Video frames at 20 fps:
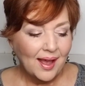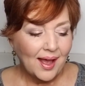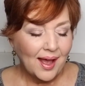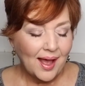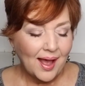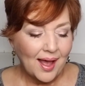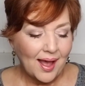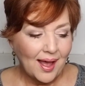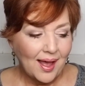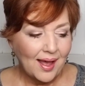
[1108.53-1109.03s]

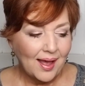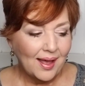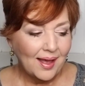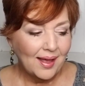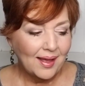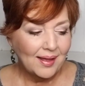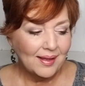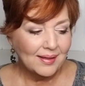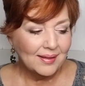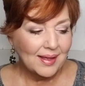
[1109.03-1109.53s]

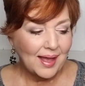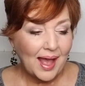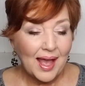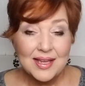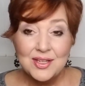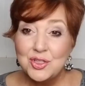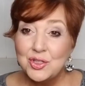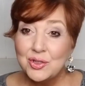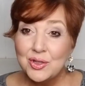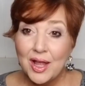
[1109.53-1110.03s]

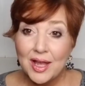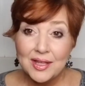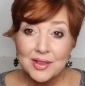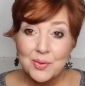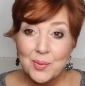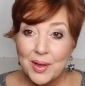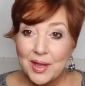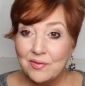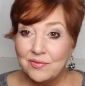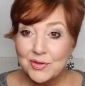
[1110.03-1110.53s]
I do like
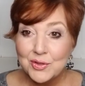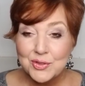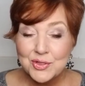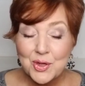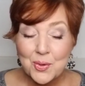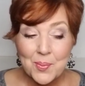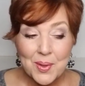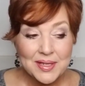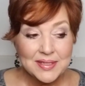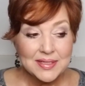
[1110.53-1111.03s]
the way it feels
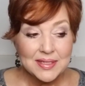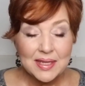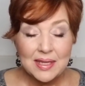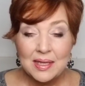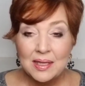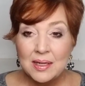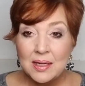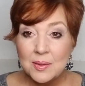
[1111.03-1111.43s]
on my skin.